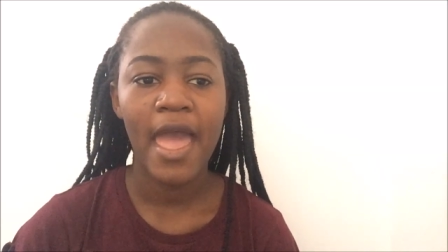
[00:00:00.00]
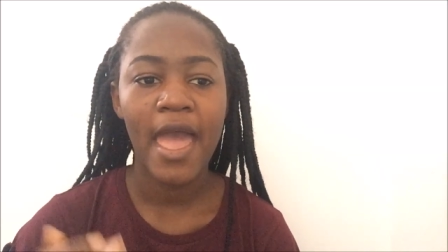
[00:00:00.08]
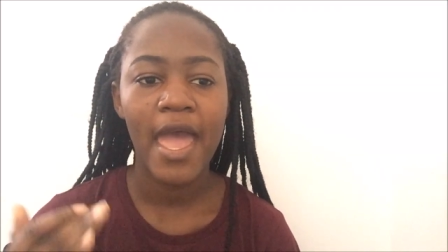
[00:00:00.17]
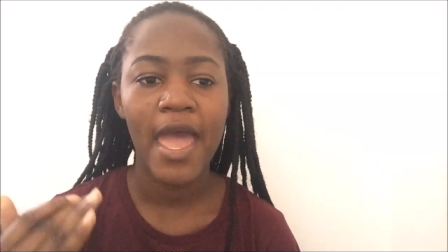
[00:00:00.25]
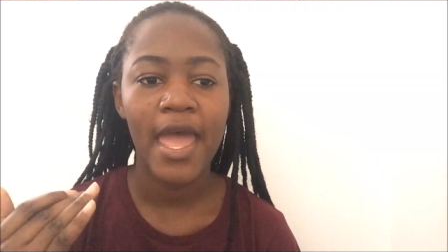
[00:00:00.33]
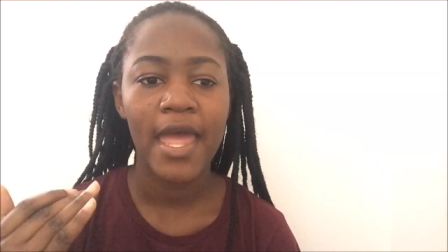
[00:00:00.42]

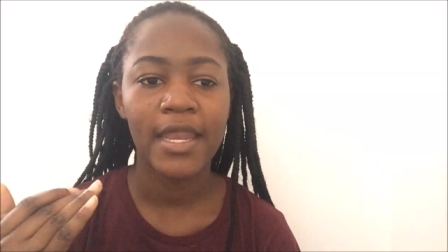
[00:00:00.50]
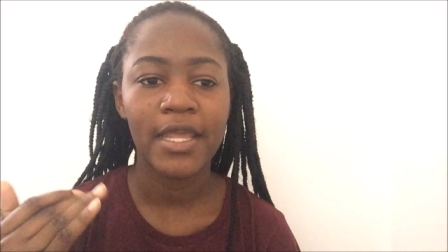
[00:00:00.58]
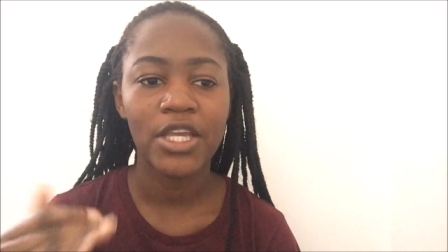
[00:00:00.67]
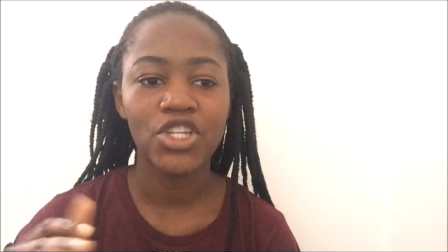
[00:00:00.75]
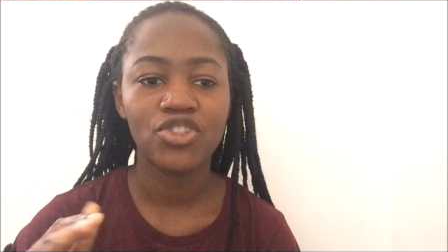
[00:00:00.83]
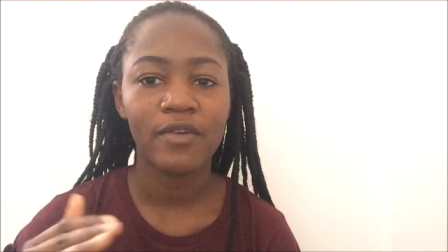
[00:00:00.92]
and
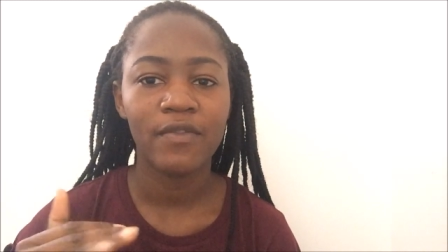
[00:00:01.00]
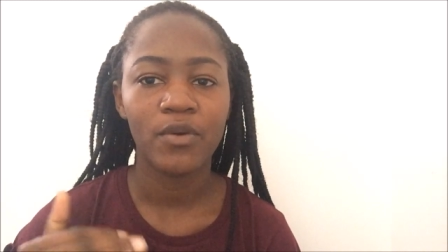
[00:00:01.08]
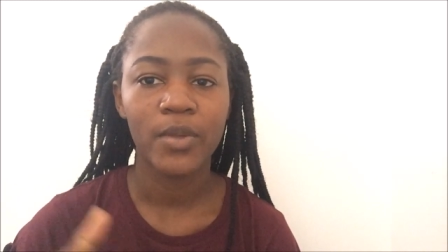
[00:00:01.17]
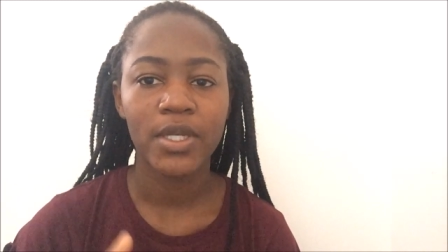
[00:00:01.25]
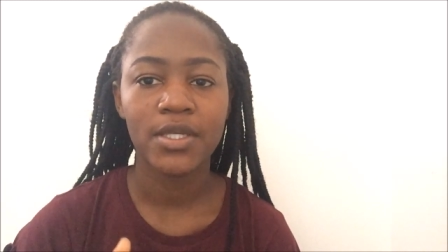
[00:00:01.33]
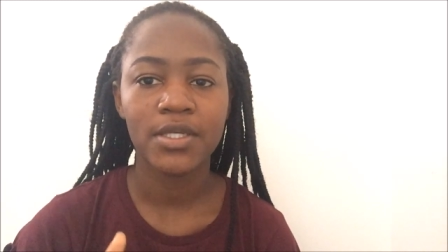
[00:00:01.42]
each of the
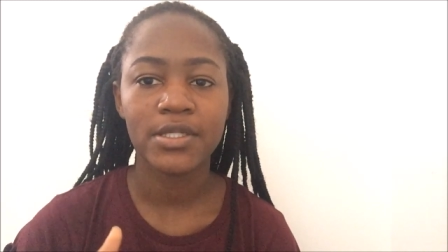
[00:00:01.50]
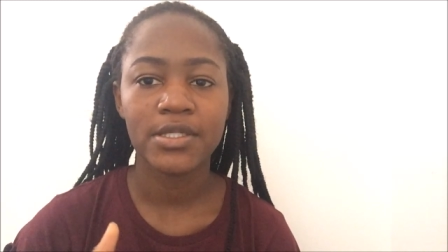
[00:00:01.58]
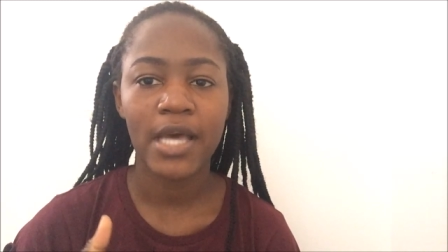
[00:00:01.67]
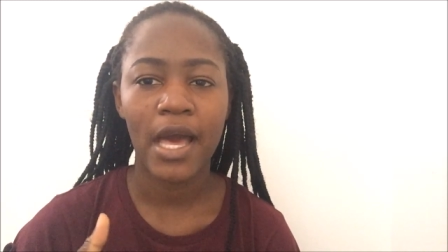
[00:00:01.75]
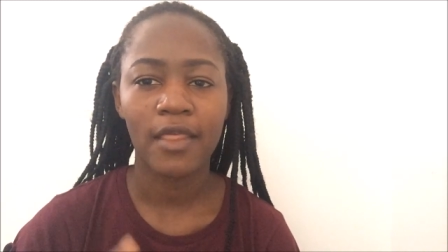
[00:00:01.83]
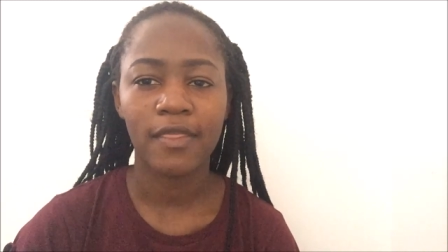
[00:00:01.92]
winners
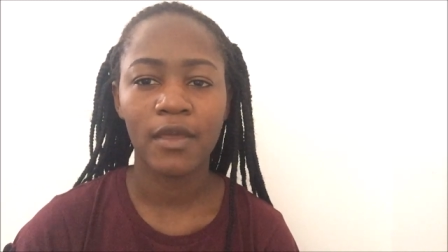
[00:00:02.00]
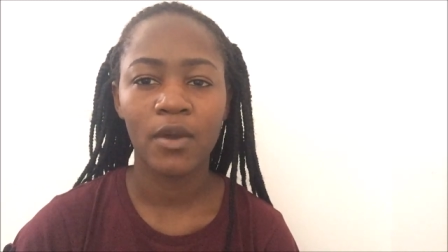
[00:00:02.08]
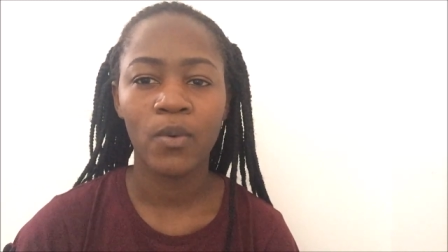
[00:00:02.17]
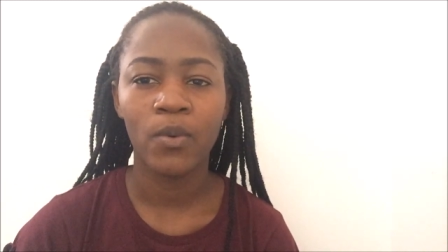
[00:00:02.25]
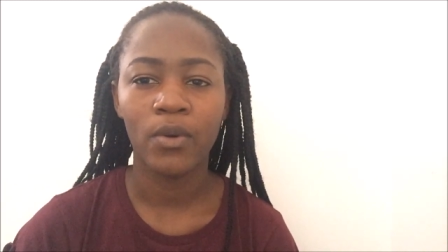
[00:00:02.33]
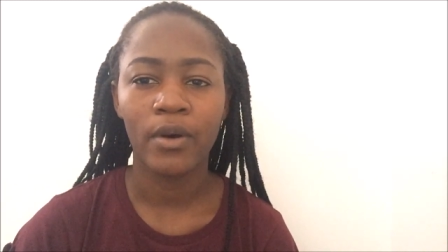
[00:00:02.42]
i
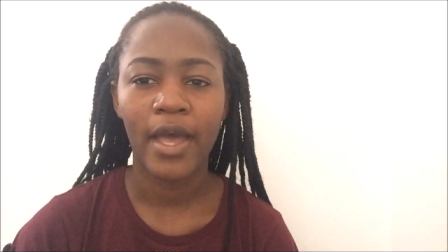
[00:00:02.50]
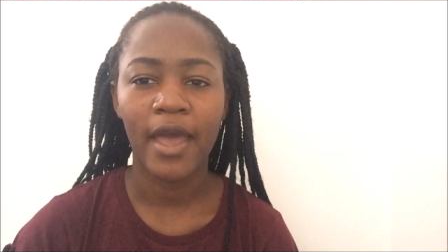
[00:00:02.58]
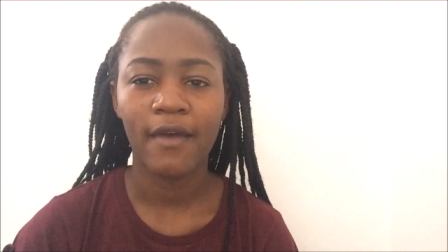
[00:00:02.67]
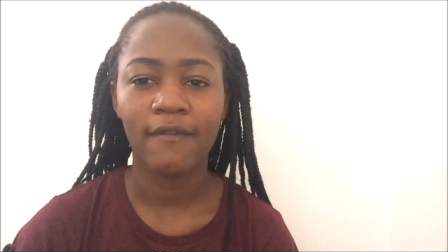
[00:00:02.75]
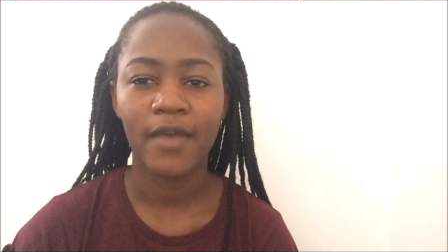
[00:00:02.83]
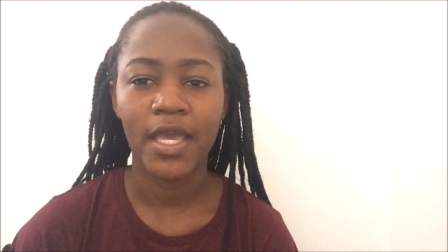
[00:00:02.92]
think will
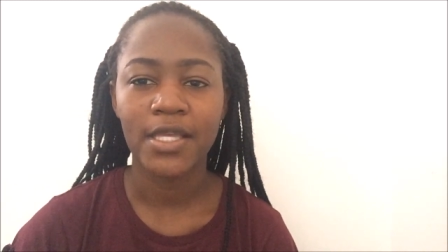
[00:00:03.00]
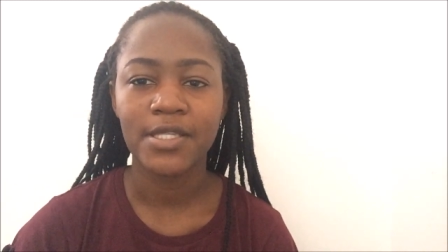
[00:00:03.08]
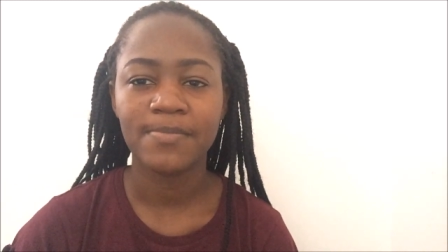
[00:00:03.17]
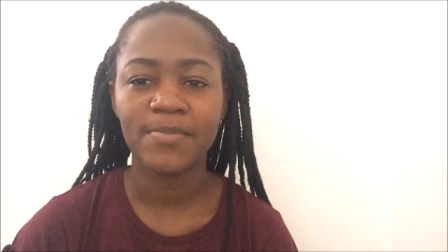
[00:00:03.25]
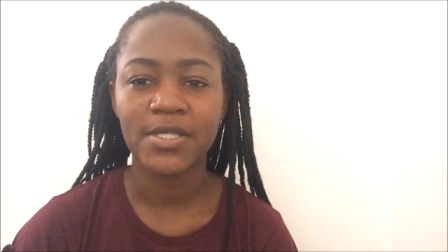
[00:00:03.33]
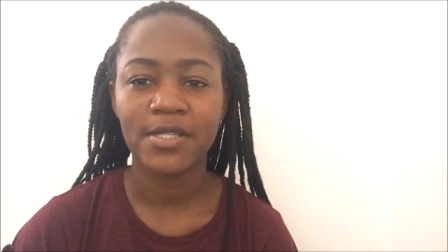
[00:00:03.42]
have a
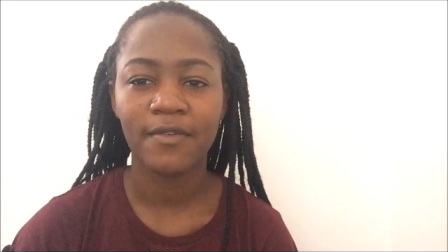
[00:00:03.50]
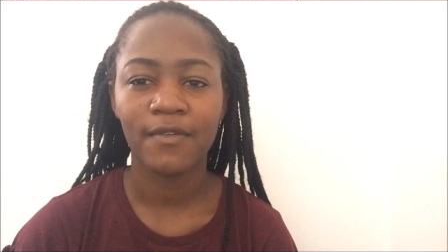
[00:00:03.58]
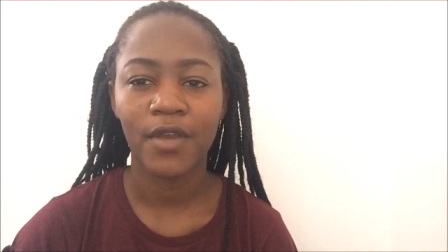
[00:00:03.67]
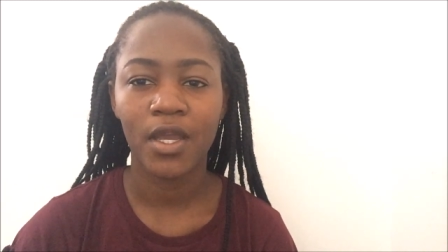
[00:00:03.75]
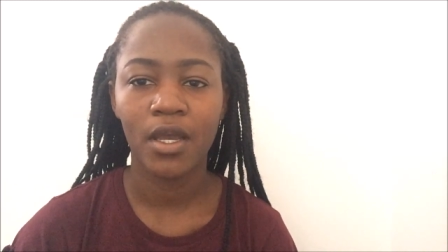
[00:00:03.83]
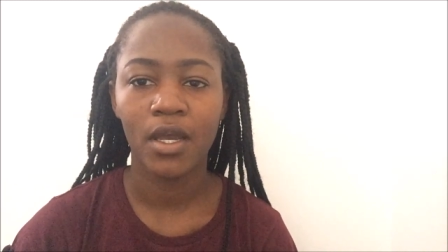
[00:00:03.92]

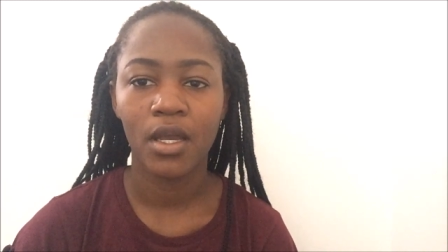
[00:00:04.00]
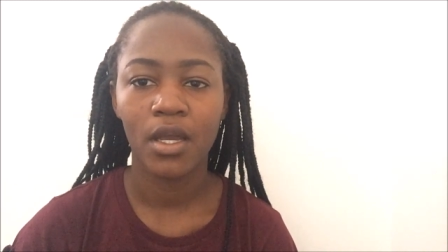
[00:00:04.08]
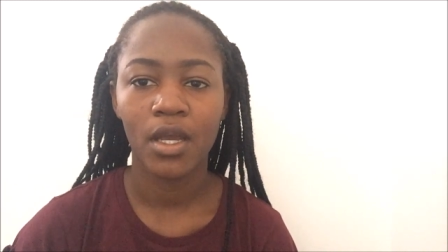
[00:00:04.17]
specific